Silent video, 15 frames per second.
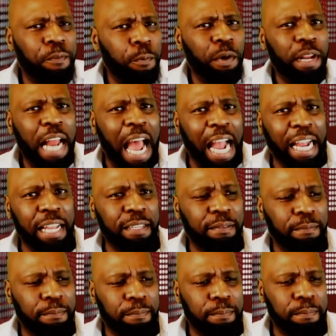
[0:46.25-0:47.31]
from what I
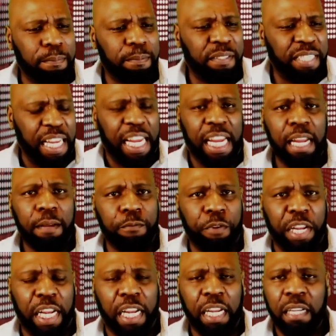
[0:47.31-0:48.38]
can see
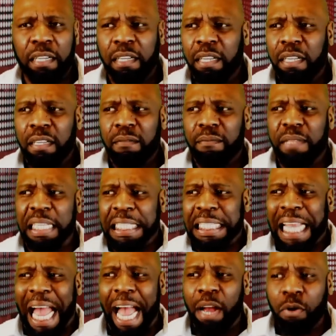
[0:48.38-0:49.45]
and read,
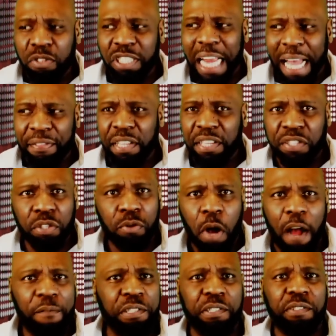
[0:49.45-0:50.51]
this guy who shot these
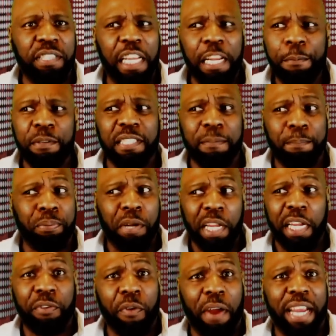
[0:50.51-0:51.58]
two officers, he was
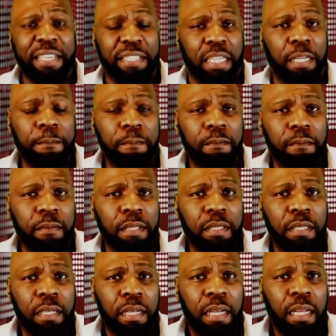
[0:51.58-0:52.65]
pretty crazy.
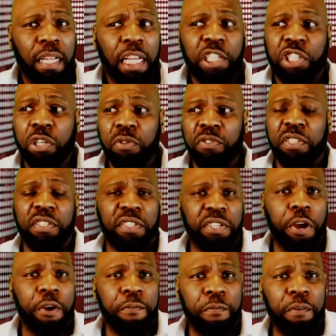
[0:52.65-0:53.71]
He shoots his
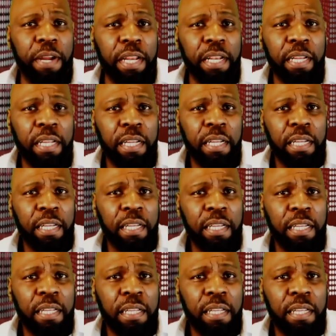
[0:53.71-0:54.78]
girlfriend.
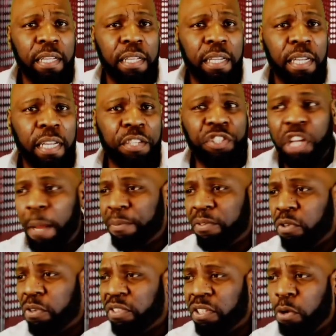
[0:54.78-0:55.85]
He
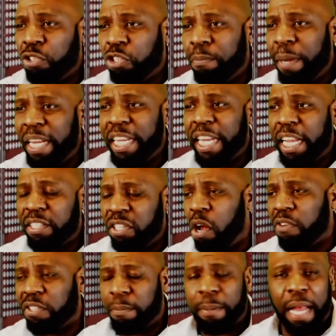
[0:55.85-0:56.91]
jumps on social media and
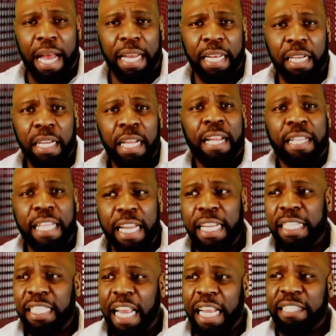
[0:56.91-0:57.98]
talks about it.
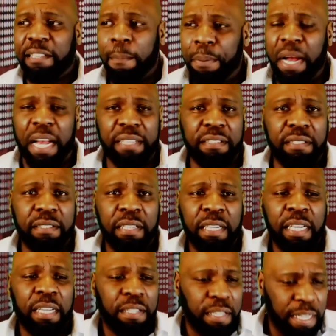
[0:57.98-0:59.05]
Then he takes a bus
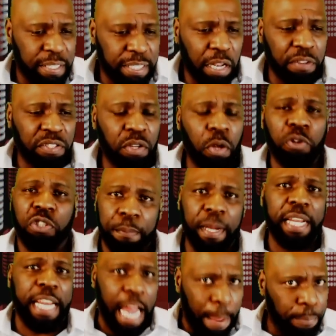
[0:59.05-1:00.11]
and tells social
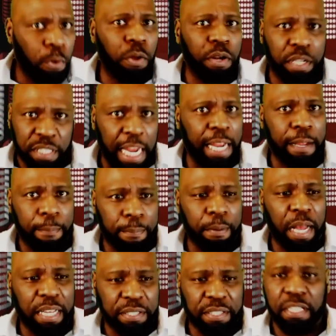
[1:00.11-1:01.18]
media, I'm going to take a
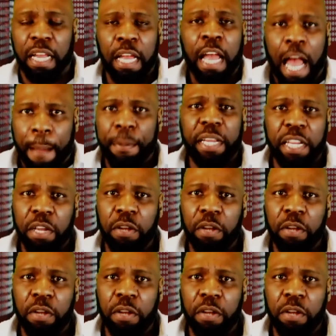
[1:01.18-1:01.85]
bus to, I'm